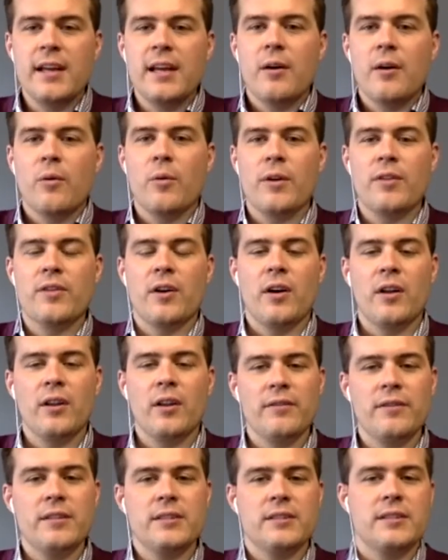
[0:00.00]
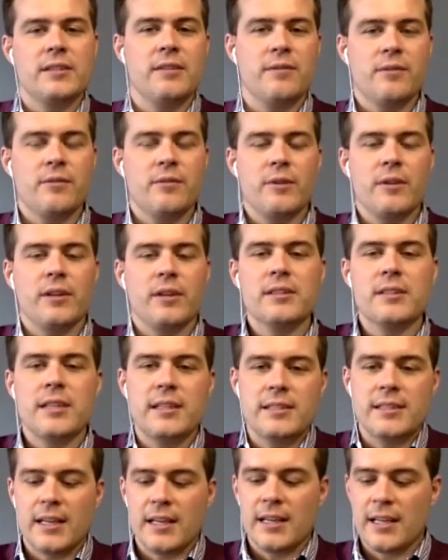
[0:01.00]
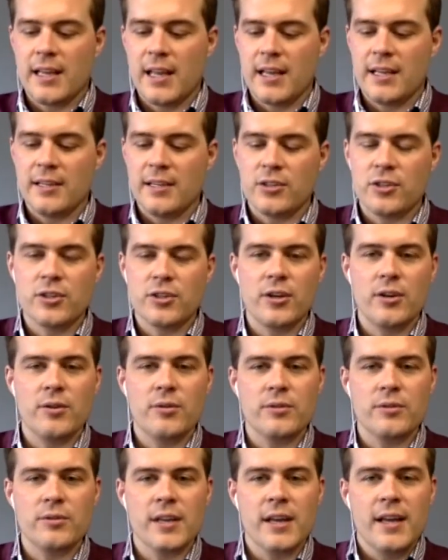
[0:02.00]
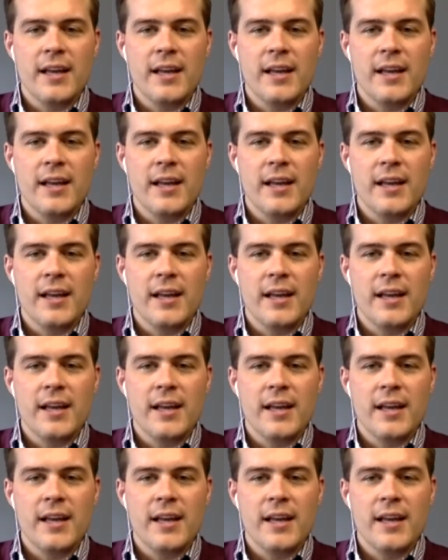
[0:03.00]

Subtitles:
with all of these different real estate dedicated shows.